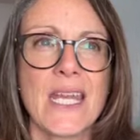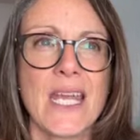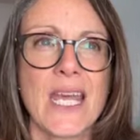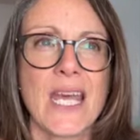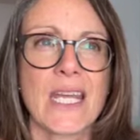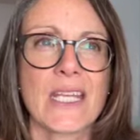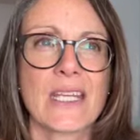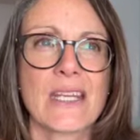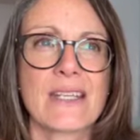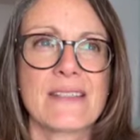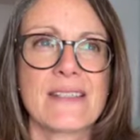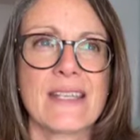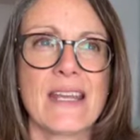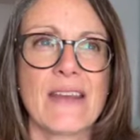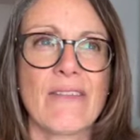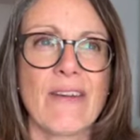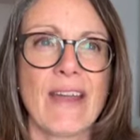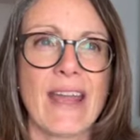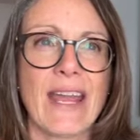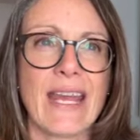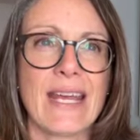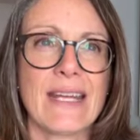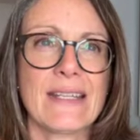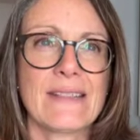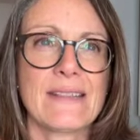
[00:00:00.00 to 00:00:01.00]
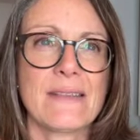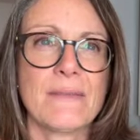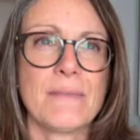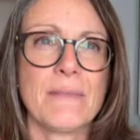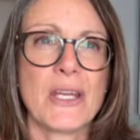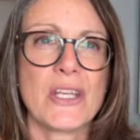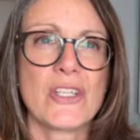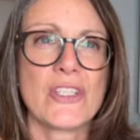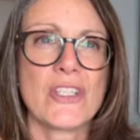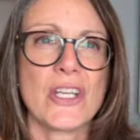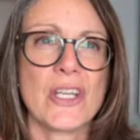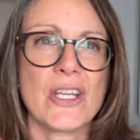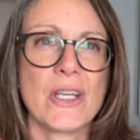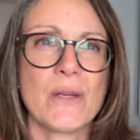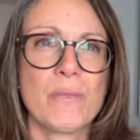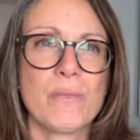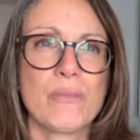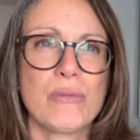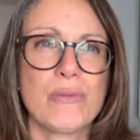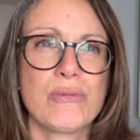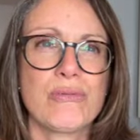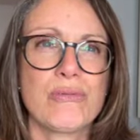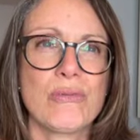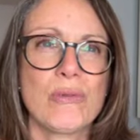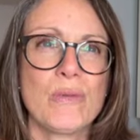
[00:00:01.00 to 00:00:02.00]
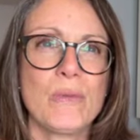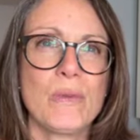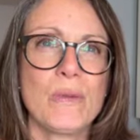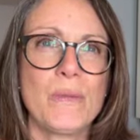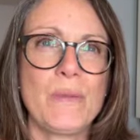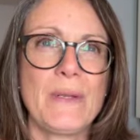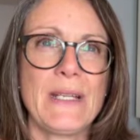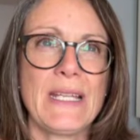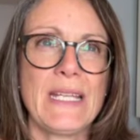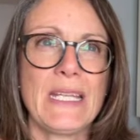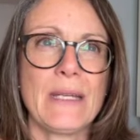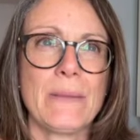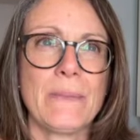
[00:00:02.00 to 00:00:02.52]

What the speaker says: And I'd say if I had to measure, probably